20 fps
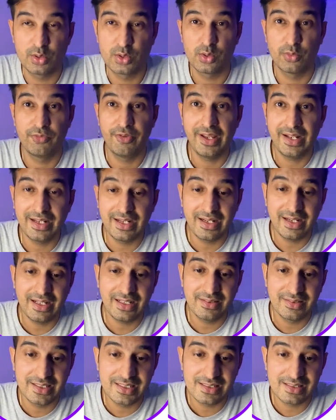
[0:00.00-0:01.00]
So when
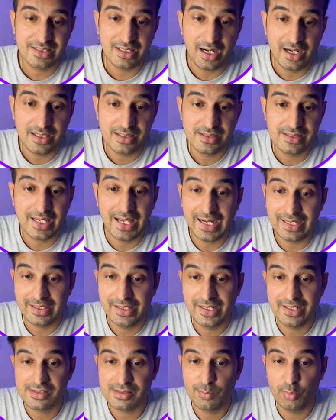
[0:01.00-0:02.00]
this starts
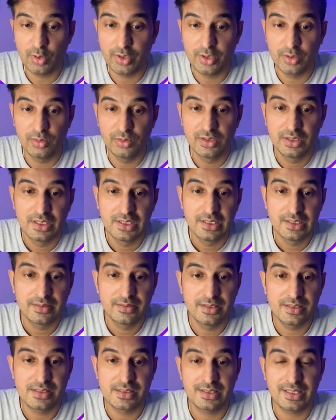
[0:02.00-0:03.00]
acting as a module,
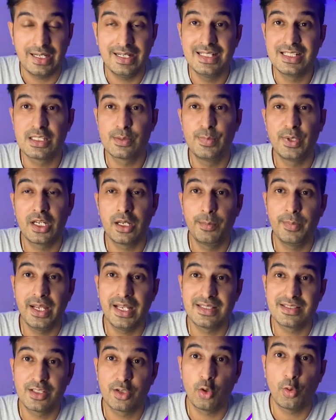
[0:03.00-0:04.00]
the styles become
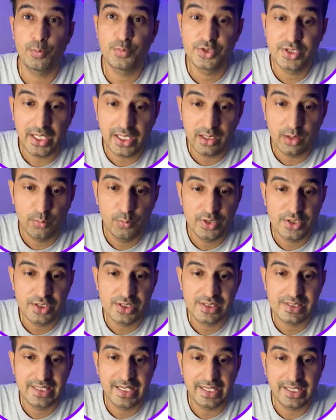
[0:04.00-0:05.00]
as an object, which
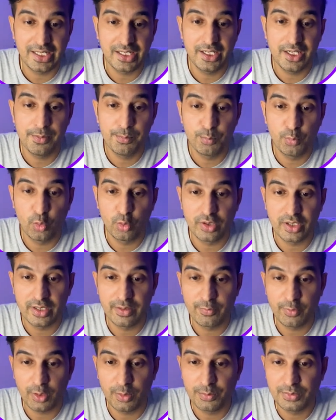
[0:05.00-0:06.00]
is getting imported
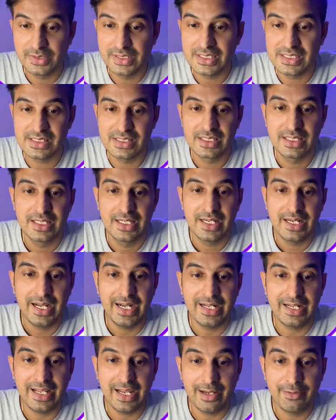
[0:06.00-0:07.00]
from this.
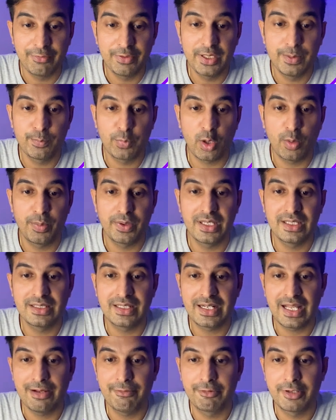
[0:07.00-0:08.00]
And every property
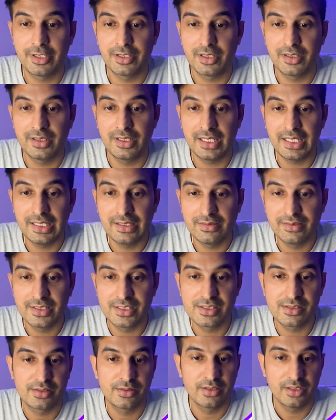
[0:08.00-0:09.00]
that I've written in
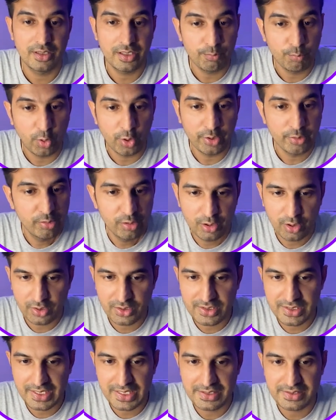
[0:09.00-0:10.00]
this
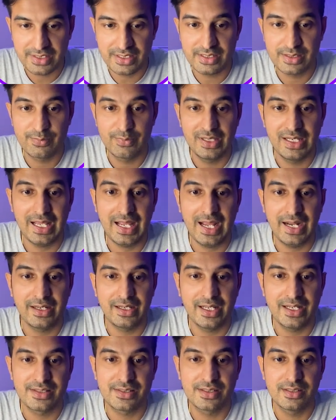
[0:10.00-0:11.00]
module.css will act
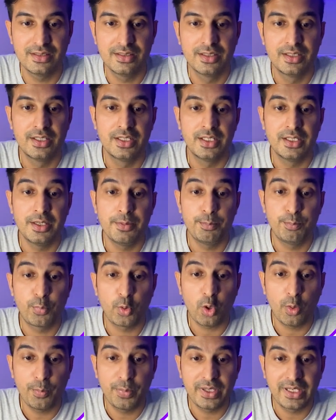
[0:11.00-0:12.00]
as a
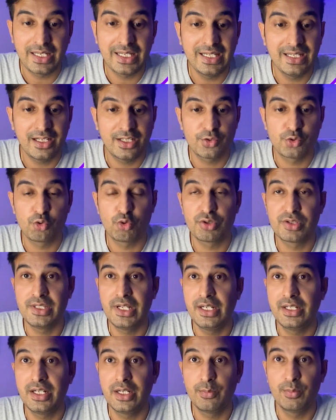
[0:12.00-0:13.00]
property
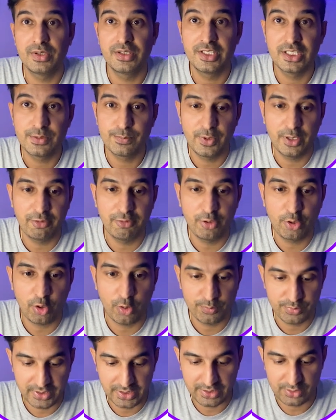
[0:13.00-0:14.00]
associated with this particular
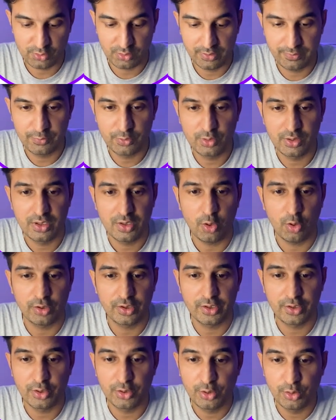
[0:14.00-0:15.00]
object. So if in
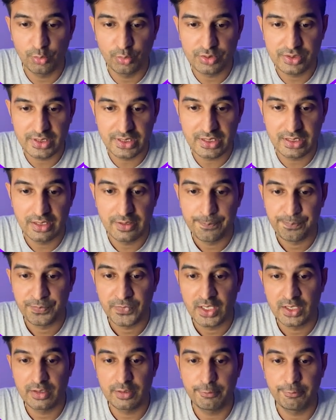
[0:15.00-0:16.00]
order to use it,
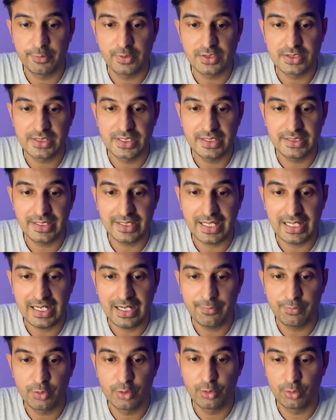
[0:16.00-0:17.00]
the first thing that I'll
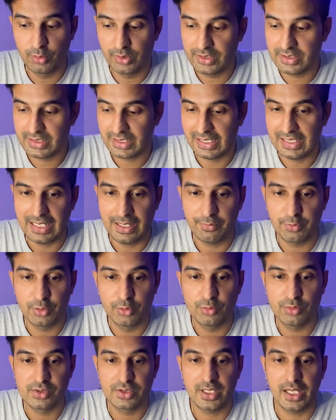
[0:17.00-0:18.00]
have to do is I'll have to
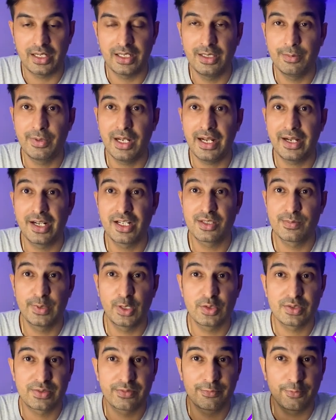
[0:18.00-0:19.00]
use curly brackets
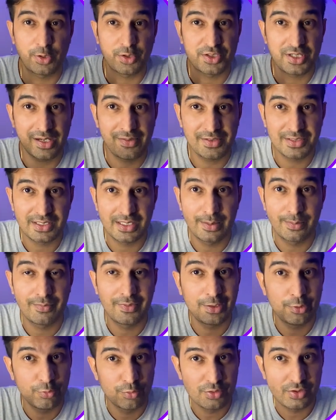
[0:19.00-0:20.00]
because for JavaScript,
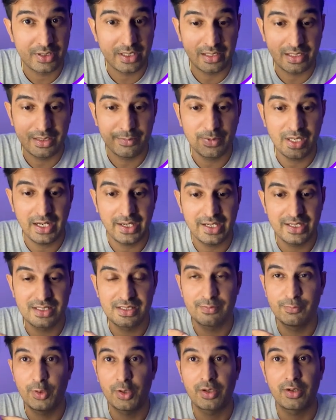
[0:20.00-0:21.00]
we use curly brackets
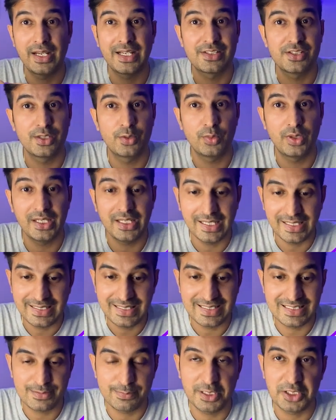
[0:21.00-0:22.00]
for executing any
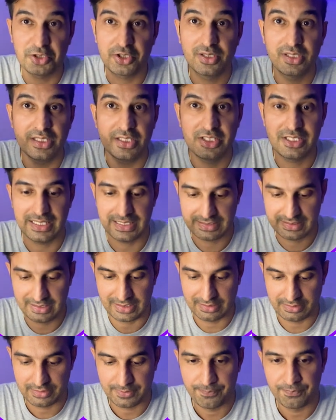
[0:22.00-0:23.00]
expression in
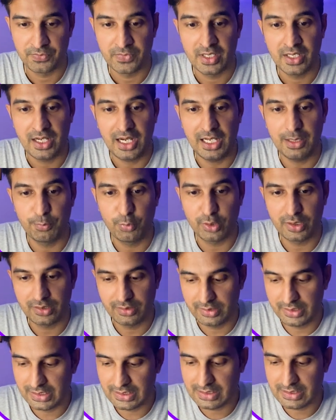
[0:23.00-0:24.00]
JSX. I'll put in
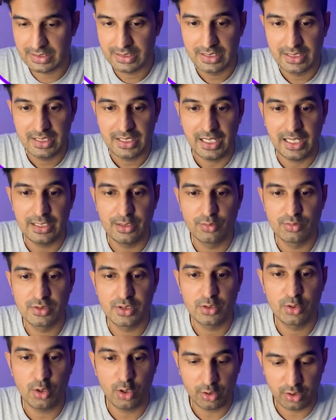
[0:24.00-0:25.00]
this, I'll use the
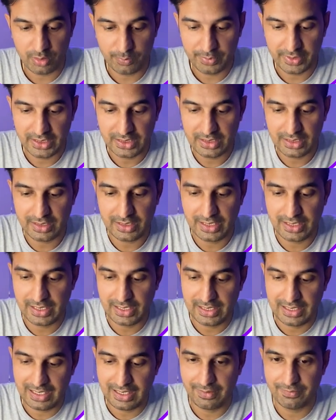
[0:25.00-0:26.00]
dot operator and
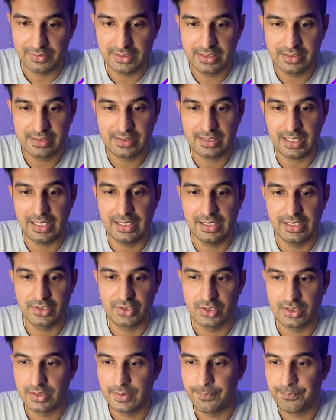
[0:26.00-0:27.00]
I'll have this
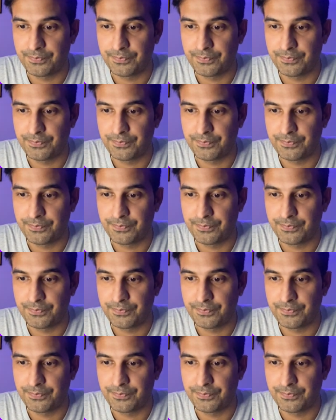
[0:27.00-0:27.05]
stylish.